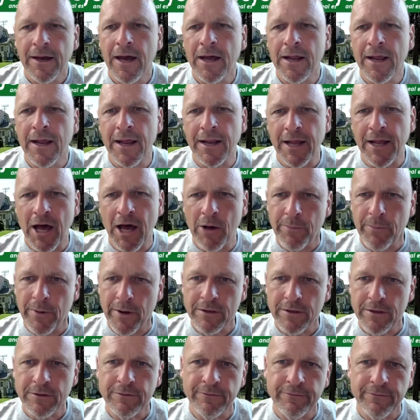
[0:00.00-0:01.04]
and help
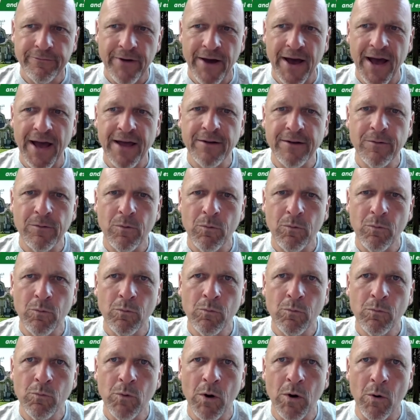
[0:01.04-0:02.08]
us find
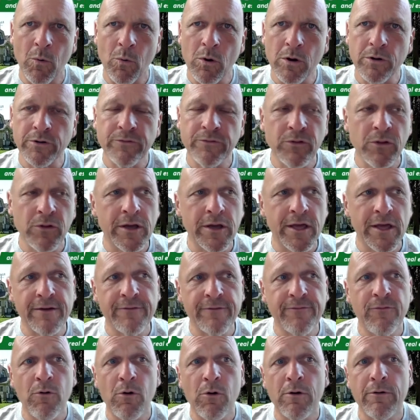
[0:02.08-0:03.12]
what we're looking
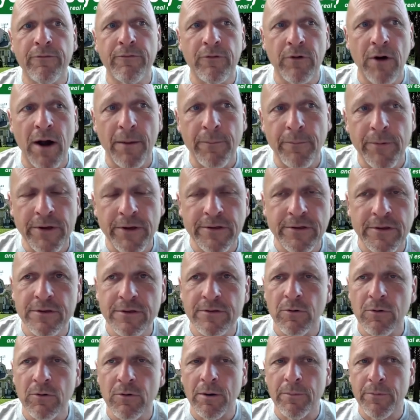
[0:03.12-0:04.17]
for our business
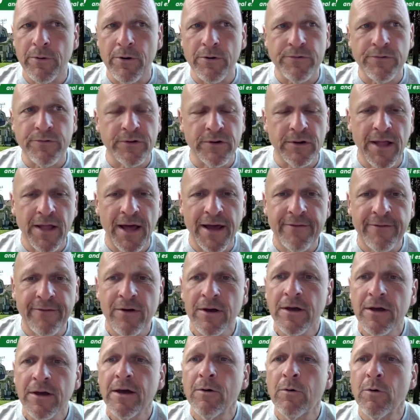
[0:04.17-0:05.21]
or our personal life
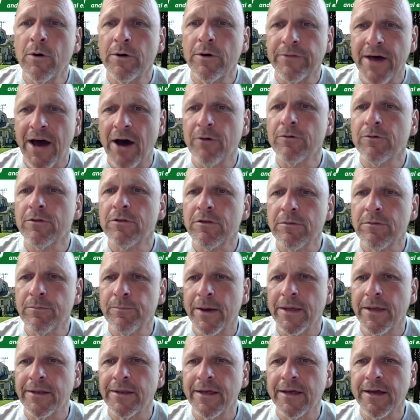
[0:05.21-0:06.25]
without
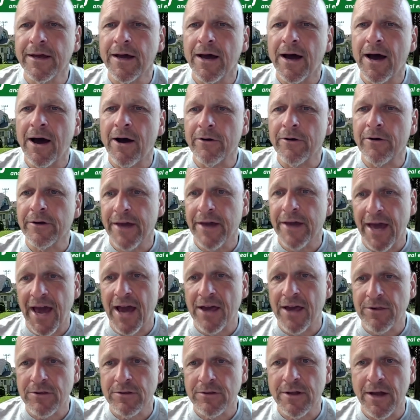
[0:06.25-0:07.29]
spending our
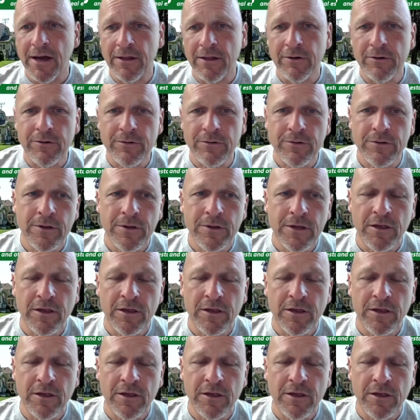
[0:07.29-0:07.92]
cash dollars.